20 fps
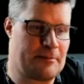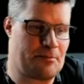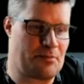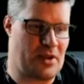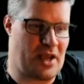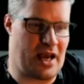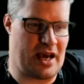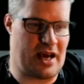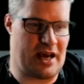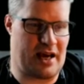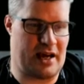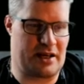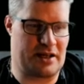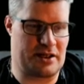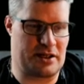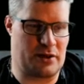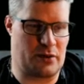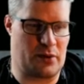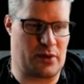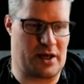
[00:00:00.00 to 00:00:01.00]
And
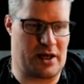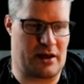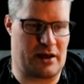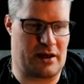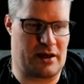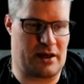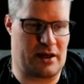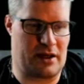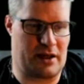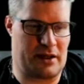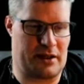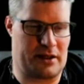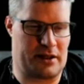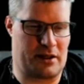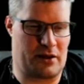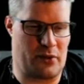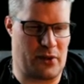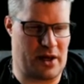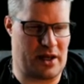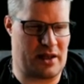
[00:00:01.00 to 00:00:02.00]
we'll
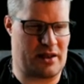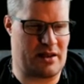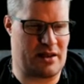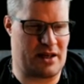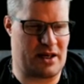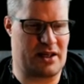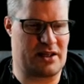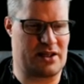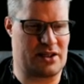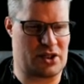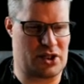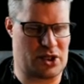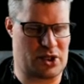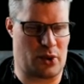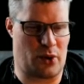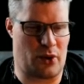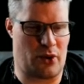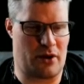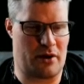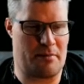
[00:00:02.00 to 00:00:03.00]
with
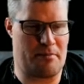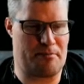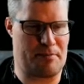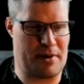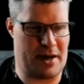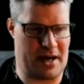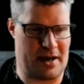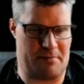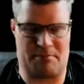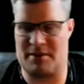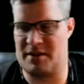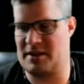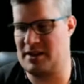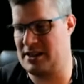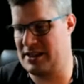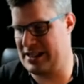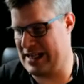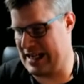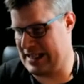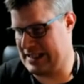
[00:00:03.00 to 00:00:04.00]
ensure pip,
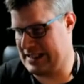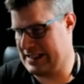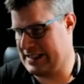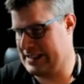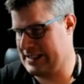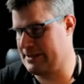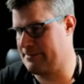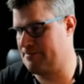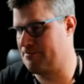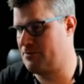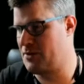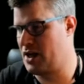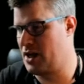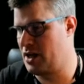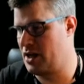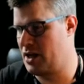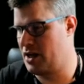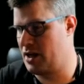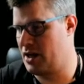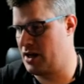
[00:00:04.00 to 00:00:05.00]
yes.
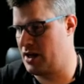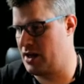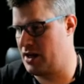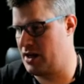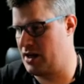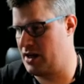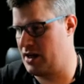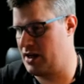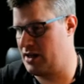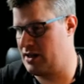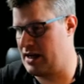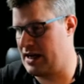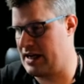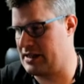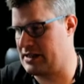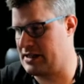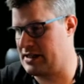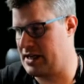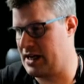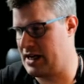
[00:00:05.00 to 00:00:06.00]
And that
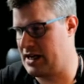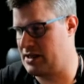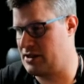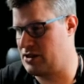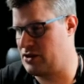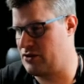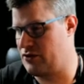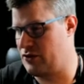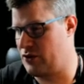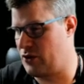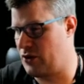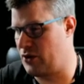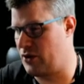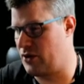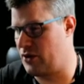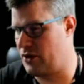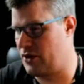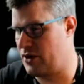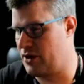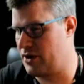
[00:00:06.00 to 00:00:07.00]
stands
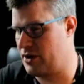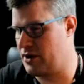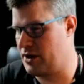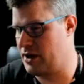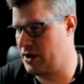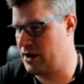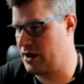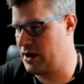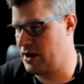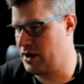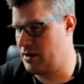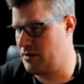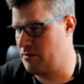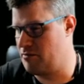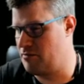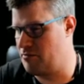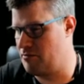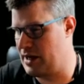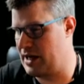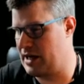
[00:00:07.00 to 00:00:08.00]
for
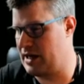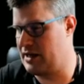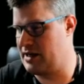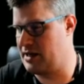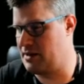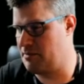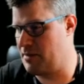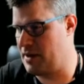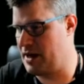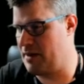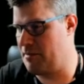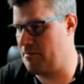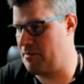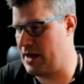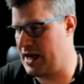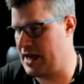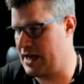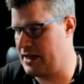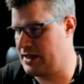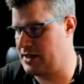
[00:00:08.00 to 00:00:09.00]
building pip
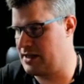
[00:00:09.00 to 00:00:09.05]
and